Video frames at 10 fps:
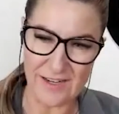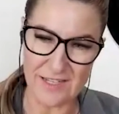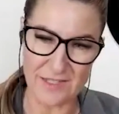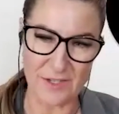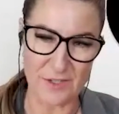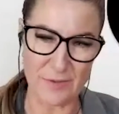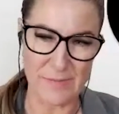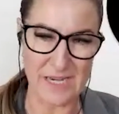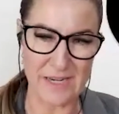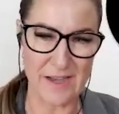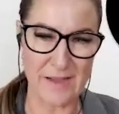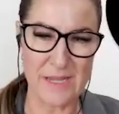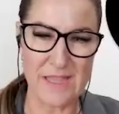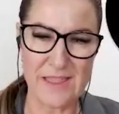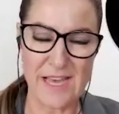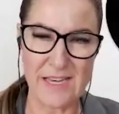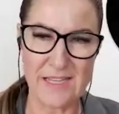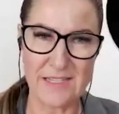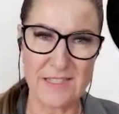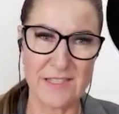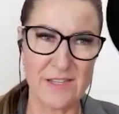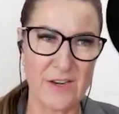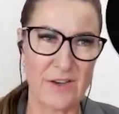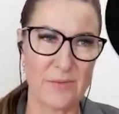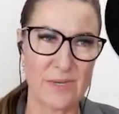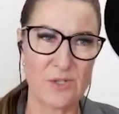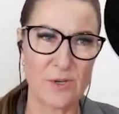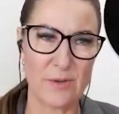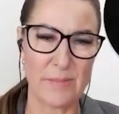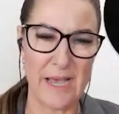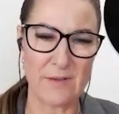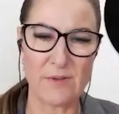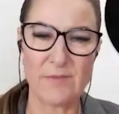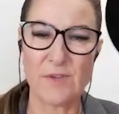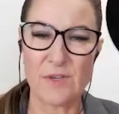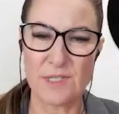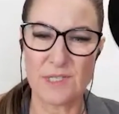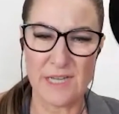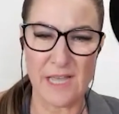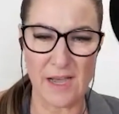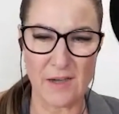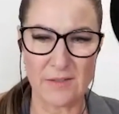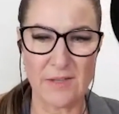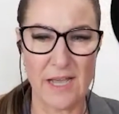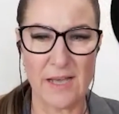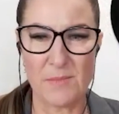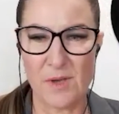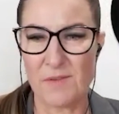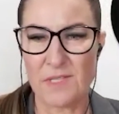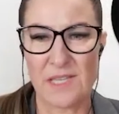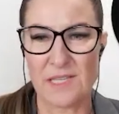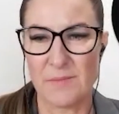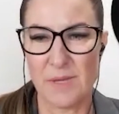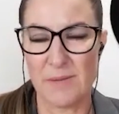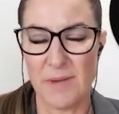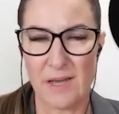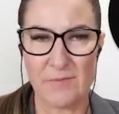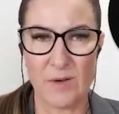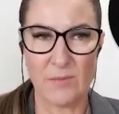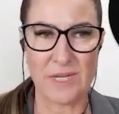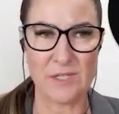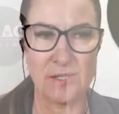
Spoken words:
his social media. I mean, that is, we talk about reviews now. Obviously, that's a big part of what we do